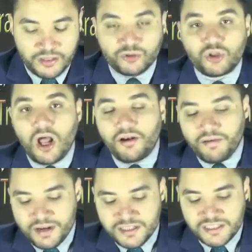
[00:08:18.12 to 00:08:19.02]

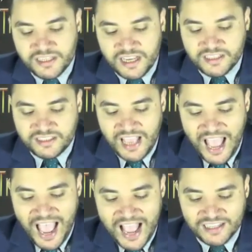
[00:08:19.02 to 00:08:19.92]
tolerance is
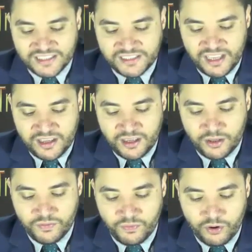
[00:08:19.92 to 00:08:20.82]

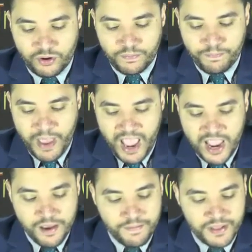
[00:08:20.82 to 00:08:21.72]
asking for
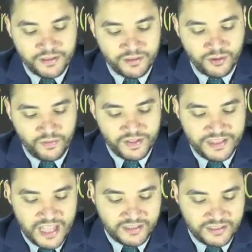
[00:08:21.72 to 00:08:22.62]
payment of a
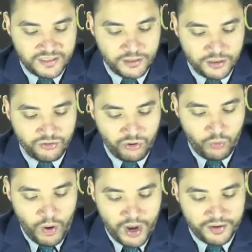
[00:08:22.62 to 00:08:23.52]
debt
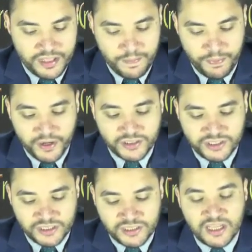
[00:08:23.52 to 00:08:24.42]
required that the
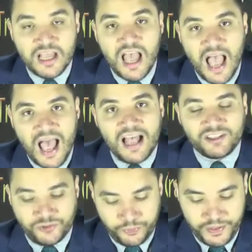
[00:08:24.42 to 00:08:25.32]
person
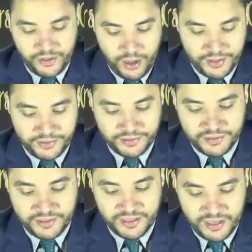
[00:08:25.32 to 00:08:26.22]
has to be
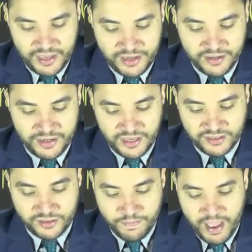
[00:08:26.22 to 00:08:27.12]
kind in his
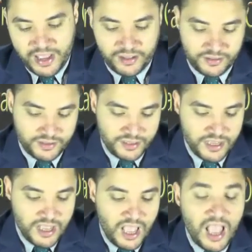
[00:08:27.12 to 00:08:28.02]
demand
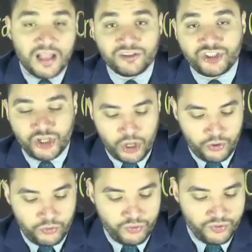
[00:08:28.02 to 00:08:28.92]
and
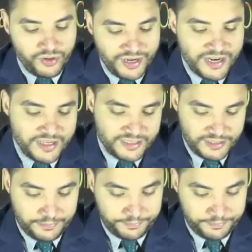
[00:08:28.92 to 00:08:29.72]
show leniency.